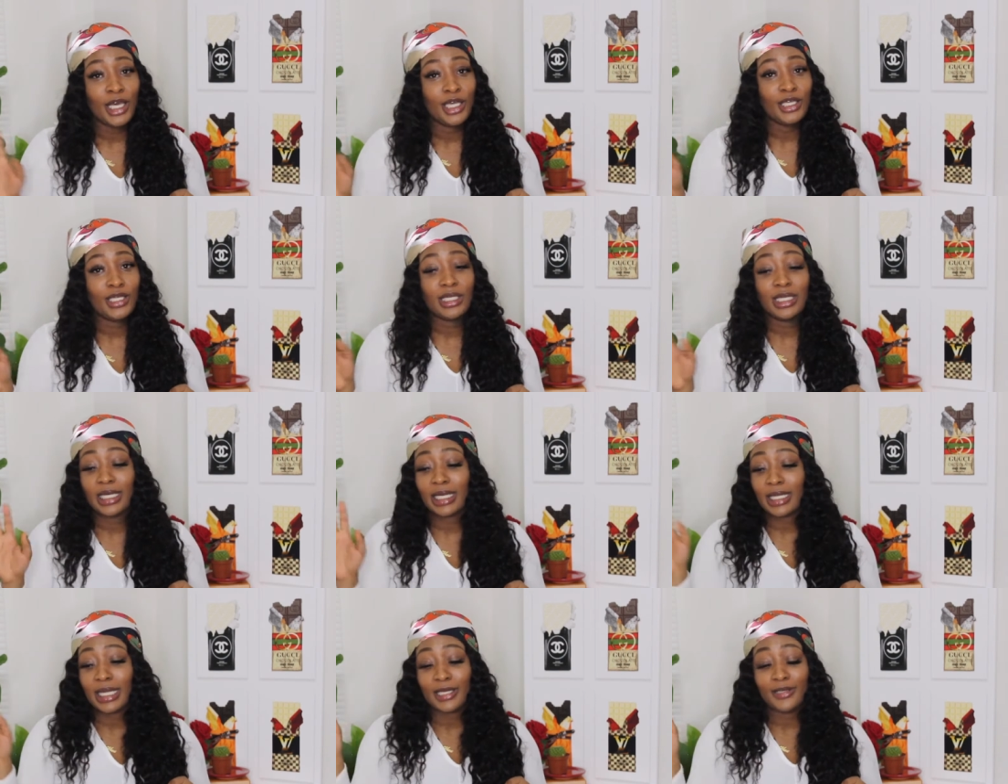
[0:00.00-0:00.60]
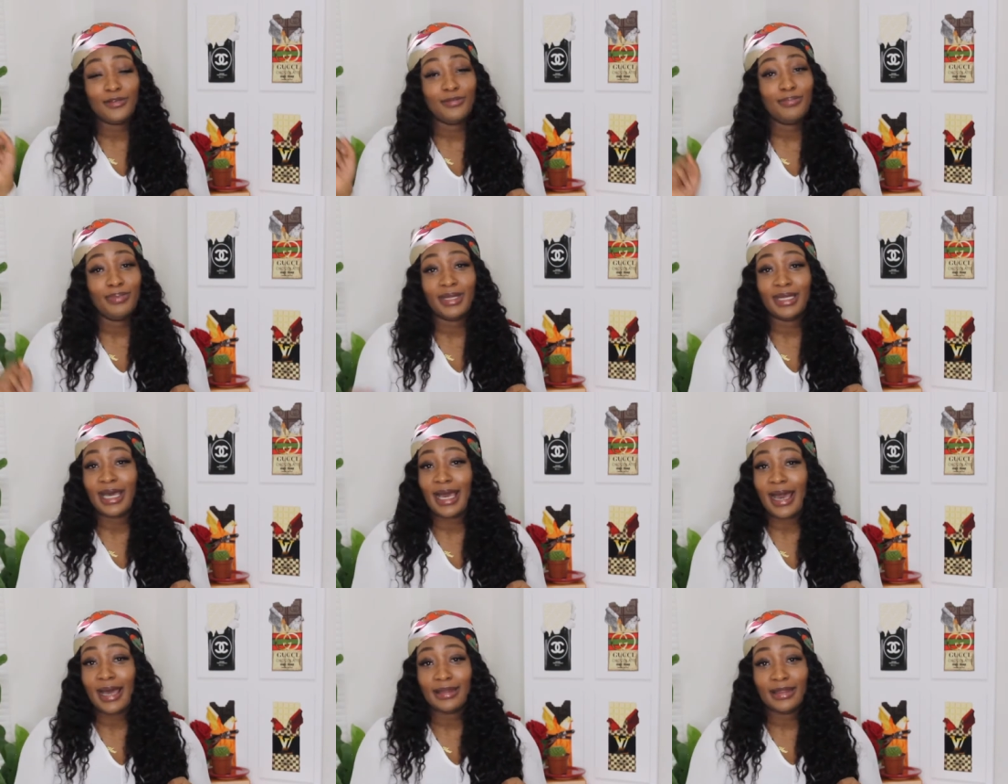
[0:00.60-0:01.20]
you look like you've
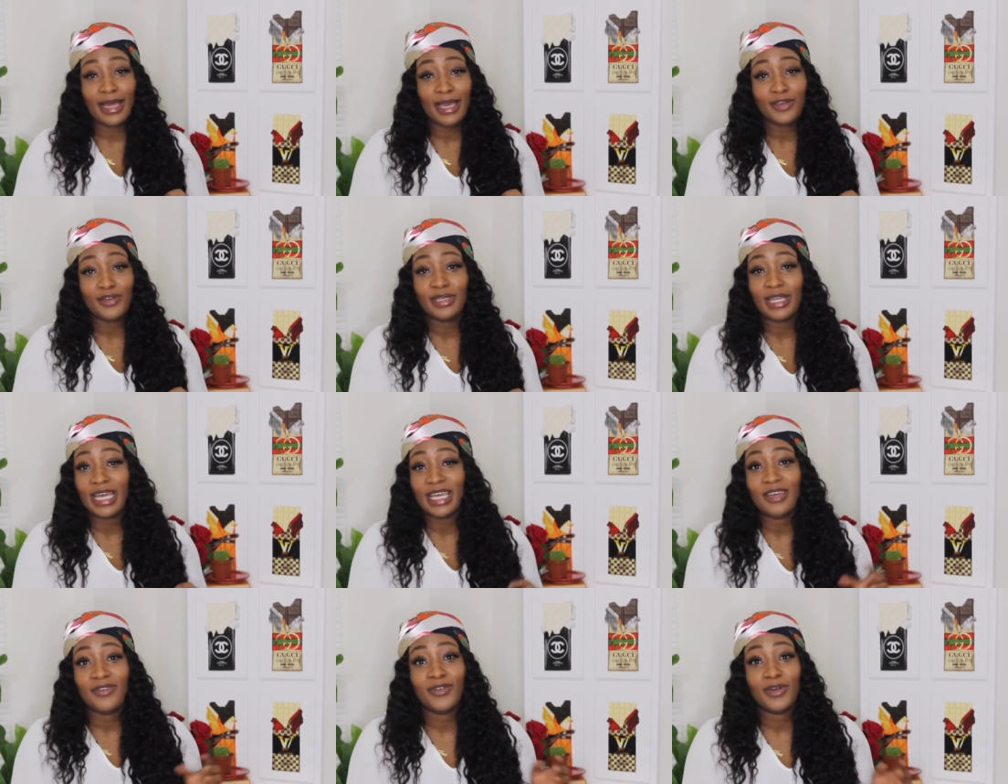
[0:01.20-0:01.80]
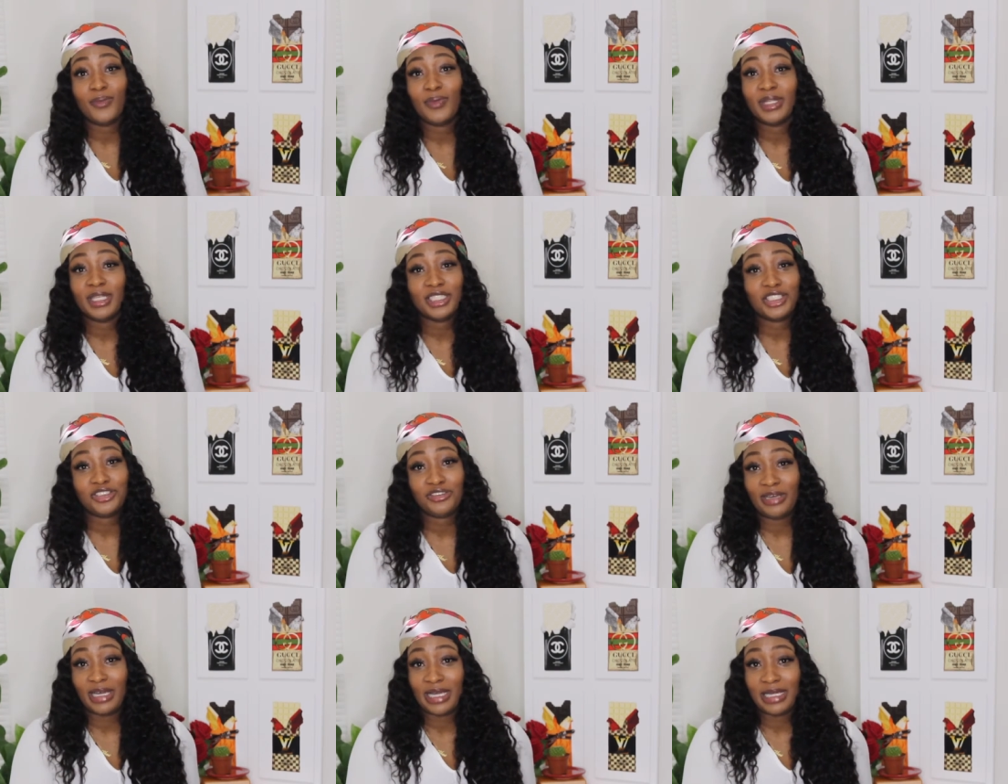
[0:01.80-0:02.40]
been had that. You're not even with the
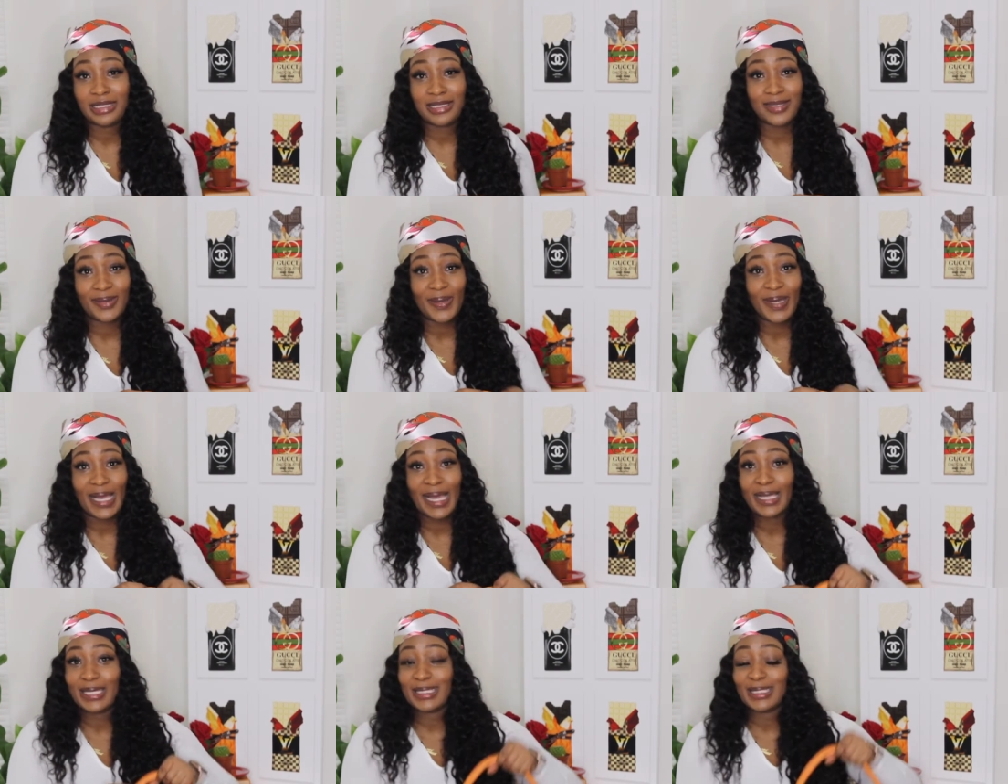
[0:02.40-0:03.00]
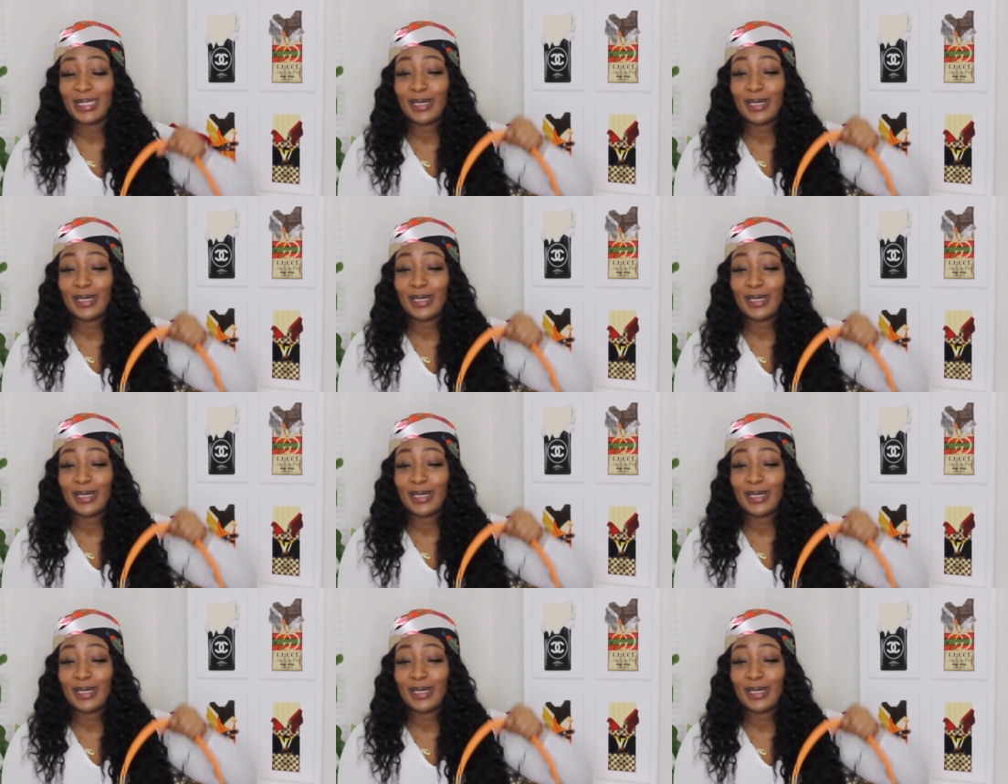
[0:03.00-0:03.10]
trends, okay?